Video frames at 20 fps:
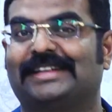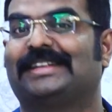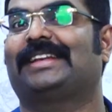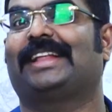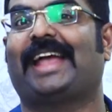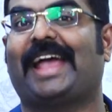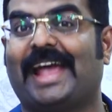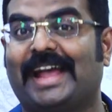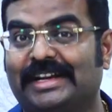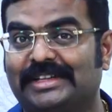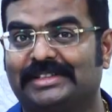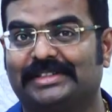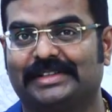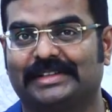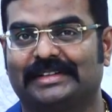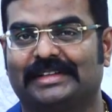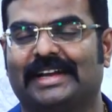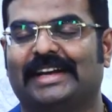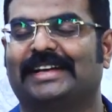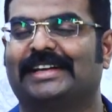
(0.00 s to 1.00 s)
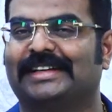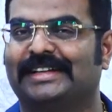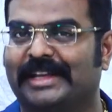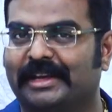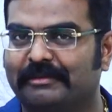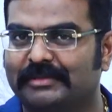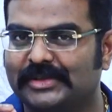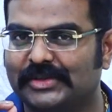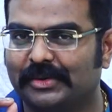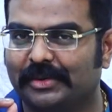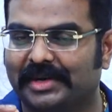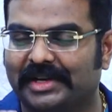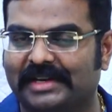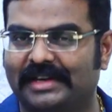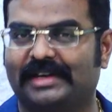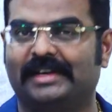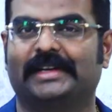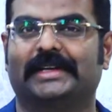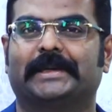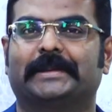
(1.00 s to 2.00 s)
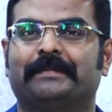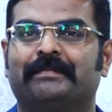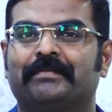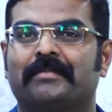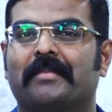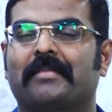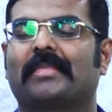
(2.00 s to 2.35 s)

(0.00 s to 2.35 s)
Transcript: that action, and it gives you a credit